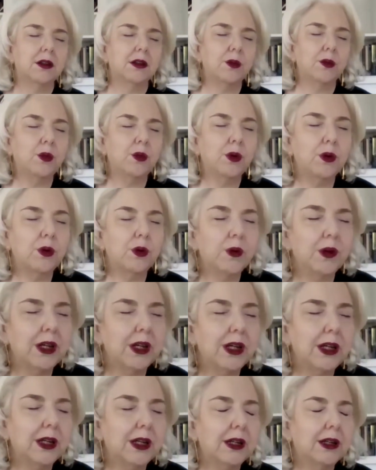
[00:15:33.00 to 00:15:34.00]
the
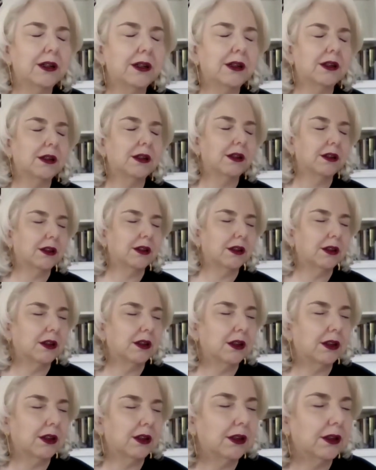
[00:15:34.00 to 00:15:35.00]
worry
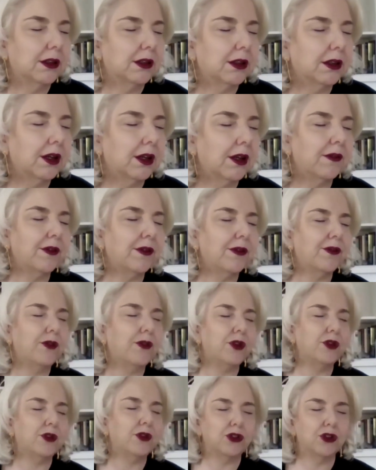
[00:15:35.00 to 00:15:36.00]
of the
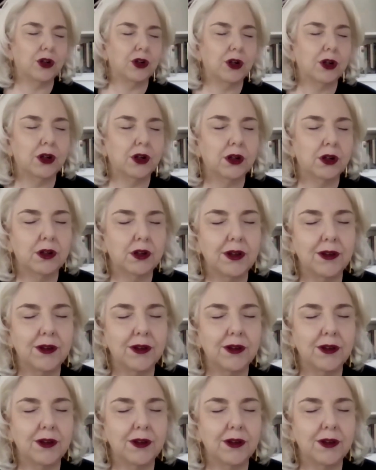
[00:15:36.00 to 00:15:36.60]
future,